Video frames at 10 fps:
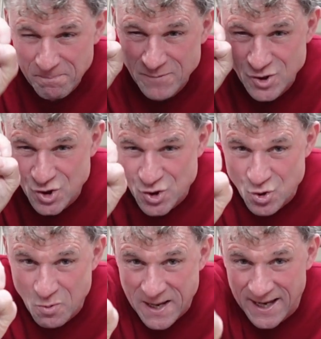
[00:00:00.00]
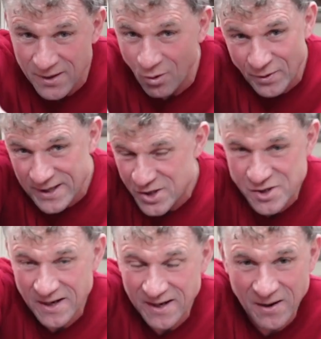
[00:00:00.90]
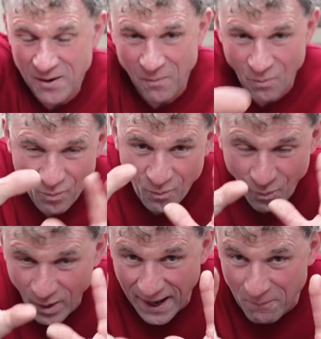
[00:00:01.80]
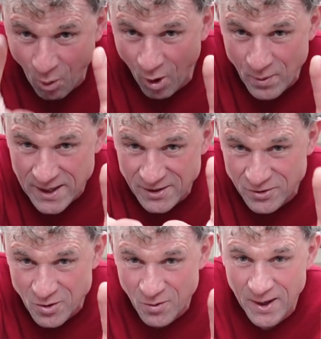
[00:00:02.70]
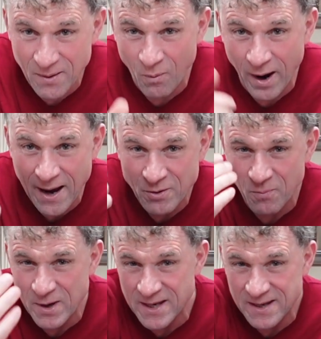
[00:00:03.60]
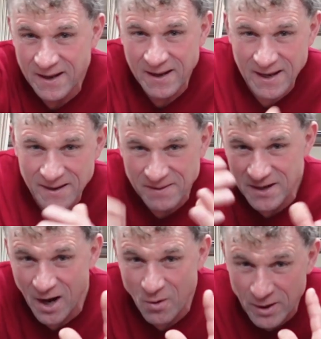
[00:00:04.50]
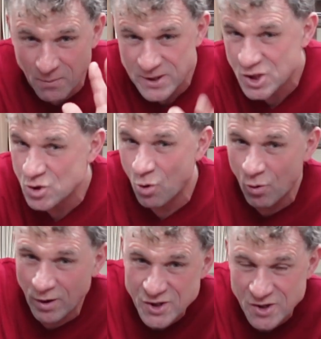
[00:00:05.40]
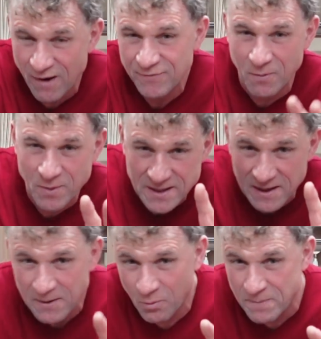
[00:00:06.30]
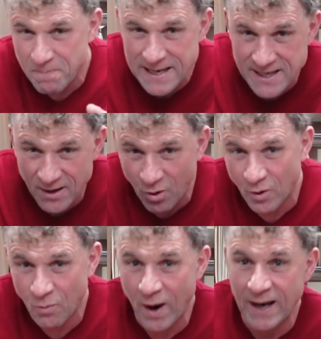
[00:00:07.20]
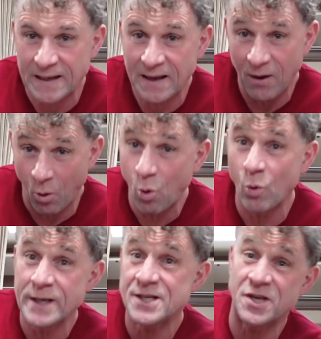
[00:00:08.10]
zoom in on this, and what are we going to do to it? How can we, can we store our stuff? Can we make it lightweight? All these